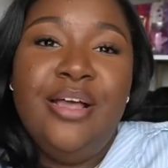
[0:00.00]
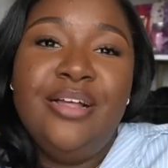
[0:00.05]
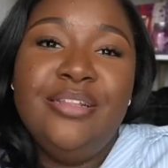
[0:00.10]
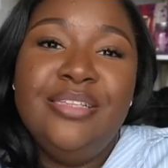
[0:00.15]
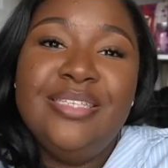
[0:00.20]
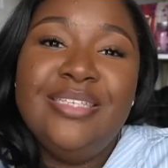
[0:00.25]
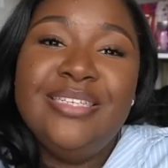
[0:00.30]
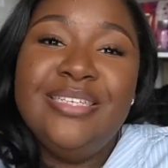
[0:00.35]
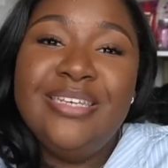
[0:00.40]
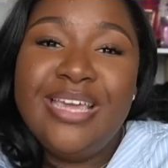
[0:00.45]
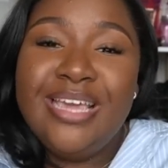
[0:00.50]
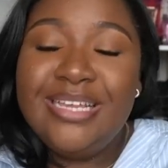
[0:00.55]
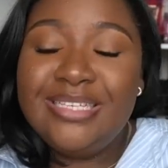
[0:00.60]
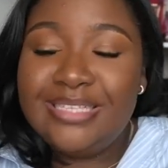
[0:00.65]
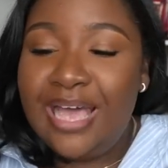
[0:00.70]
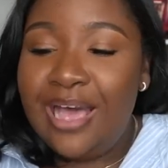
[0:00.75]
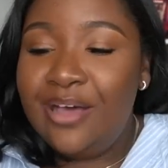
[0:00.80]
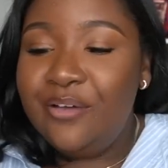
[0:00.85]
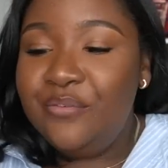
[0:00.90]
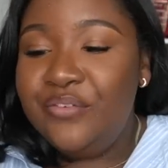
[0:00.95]
y'all, this
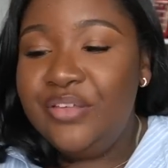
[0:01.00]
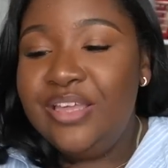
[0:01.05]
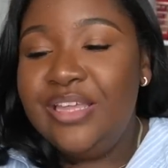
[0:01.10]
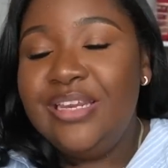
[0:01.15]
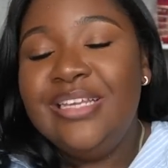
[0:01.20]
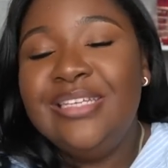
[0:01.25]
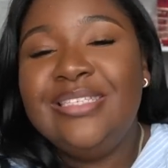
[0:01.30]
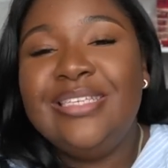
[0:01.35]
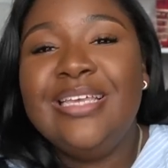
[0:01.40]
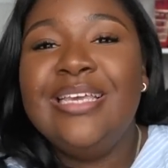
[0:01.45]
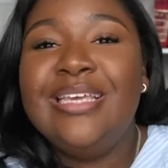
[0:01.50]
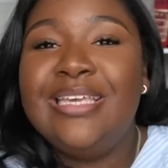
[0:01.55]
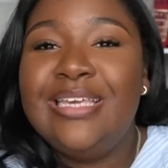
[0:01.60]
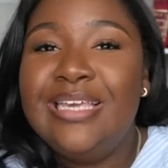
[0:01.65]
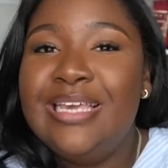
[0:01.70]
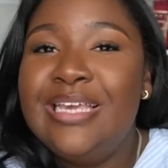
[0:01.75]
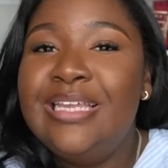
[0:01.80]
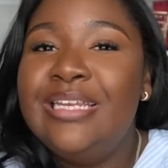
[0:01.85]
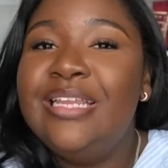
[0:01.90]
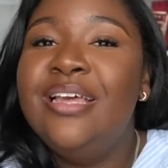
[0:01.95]
next outfit is,
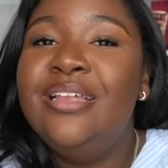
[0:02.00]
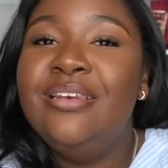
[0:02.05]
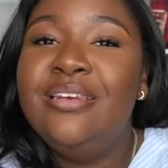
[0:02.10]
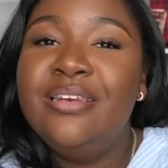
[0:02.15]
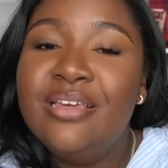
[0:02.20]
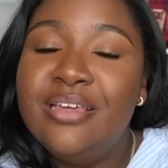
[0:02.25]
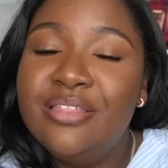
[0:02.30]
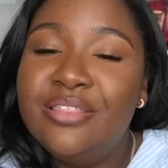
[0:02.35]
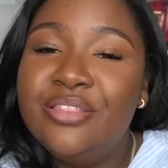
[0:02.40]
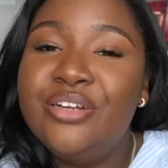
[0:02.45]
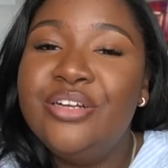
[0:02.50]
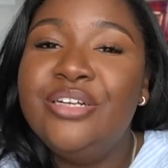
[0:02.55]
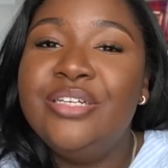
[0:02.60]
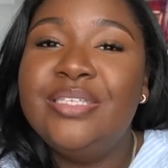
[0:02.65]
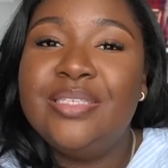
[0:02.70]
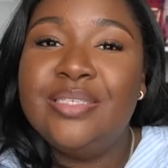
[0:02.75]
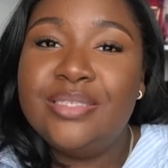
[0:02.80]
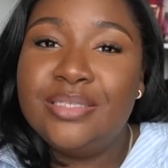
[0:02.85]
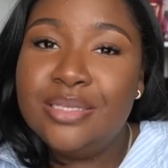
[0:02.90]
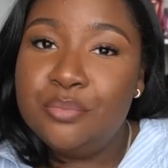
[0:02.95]
again, another
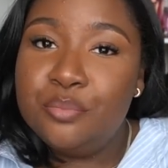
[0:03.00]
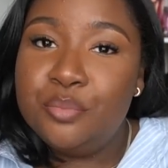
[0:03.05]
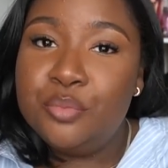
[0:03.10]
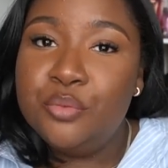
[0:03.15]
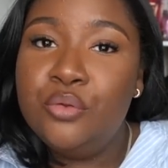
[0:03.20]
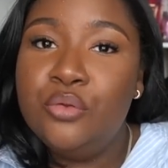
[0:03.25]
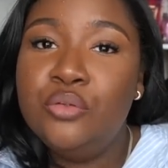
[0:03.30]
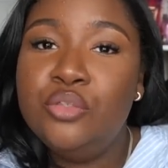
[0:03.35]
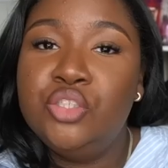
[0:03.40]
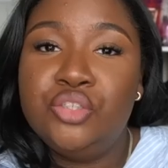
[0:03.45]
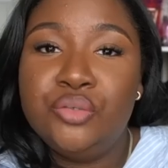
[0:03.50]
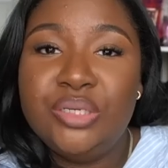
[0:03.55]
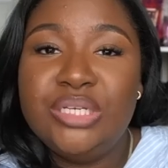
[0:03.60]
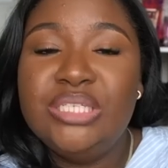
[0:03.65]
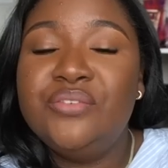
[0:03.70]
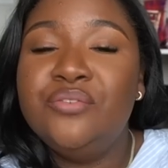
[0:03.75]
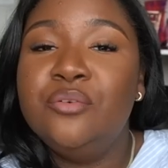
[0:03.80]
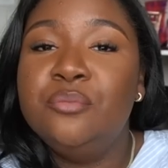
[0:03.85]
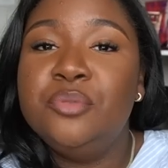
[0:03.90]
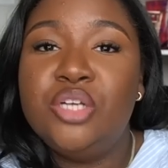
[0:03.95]
simple
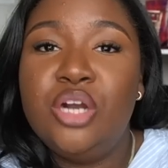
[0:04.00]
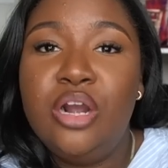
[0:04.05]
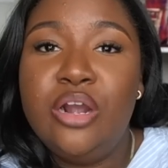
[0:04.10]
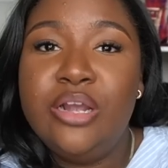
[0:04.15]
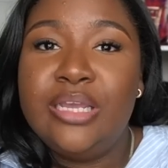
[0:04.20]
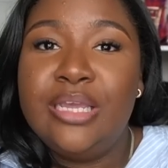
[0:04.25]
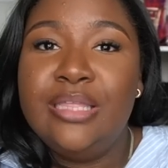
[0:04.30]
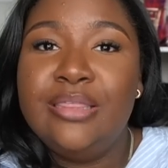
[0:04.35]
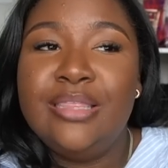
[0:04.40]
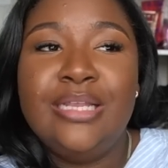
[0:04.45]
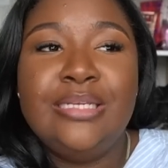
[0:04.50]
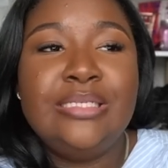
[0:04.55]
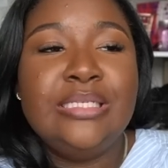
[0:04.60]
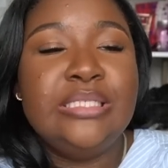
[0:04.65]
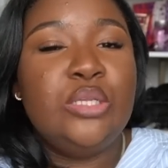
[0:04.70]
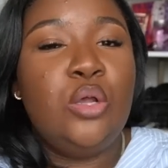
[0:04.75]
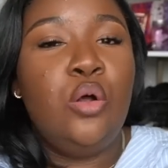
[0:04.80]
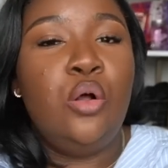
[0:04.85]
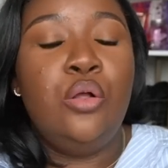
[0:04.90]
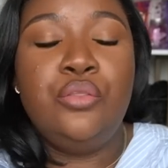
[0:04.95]
dress from Target that
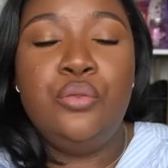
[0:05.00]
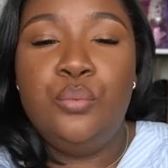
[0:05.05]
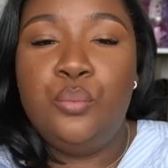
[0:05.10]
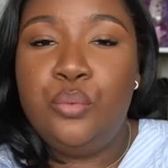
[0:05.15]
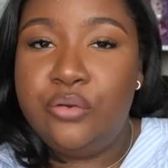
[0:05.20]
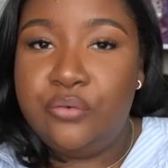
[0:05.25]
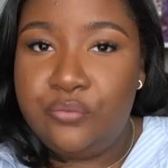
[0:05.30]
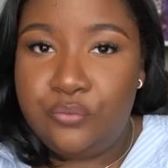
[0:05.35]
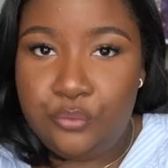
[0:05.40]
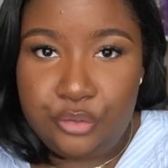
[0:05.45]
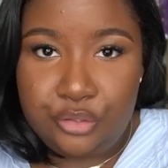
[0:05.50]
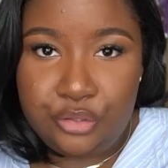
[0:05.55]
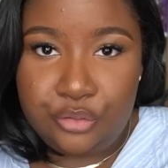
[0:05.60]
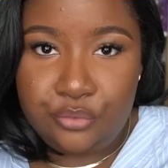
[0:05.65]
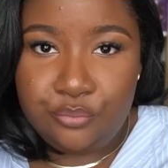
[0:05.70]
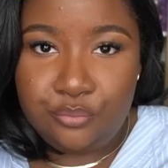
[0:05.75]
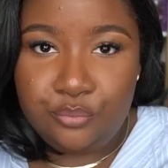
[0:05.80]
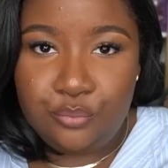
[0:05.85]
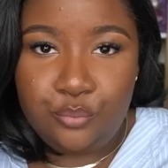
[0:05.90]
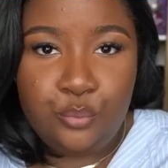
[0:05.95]
does all the work for
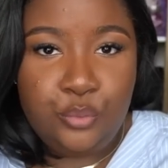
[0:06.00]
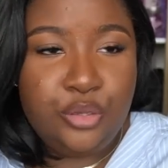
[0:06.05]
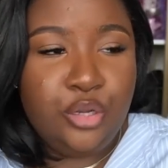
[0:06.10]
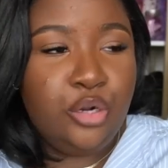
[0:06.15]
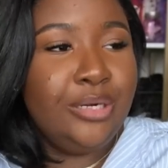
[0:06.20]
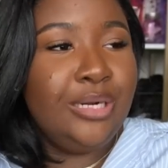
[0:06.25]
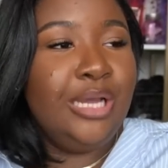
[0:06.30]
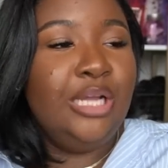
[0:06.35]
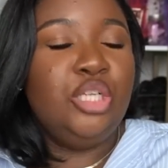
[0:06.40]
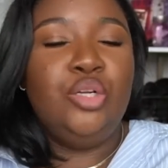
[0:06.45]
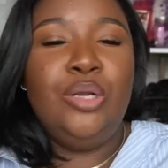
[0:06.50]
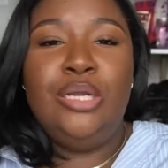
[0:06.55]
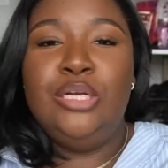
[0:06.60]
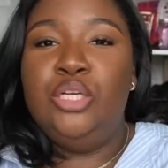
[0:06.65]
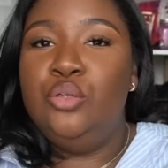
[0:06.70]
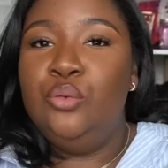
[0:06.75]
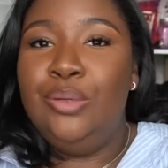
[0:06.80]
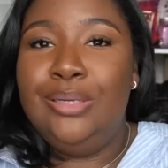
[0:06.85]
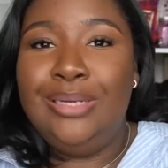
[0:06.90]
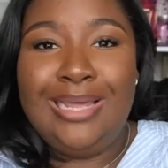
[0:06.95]
you. We are not trying
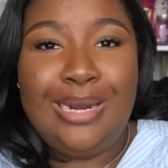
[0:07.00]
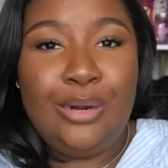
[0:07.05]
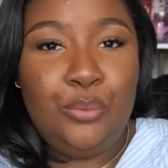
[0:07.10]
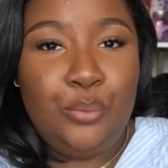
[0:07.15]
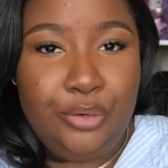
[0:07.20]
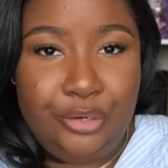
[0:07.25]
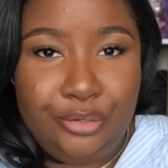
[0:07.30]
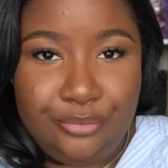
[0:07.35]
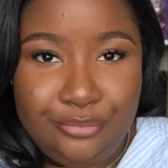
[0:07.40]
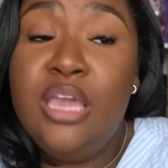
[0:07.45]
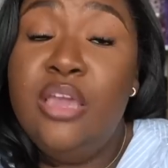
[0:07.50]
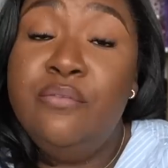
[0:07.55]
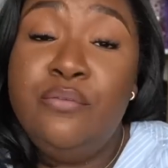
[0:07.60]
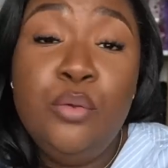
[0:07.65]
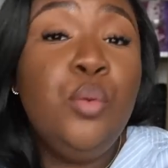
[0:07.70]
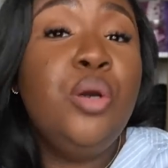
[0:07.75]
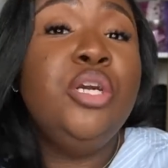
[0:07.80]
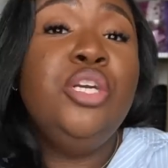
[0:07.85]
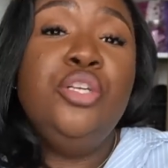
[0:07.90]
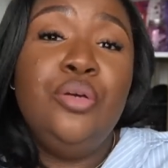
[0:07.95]
to do a lot of work. If you want to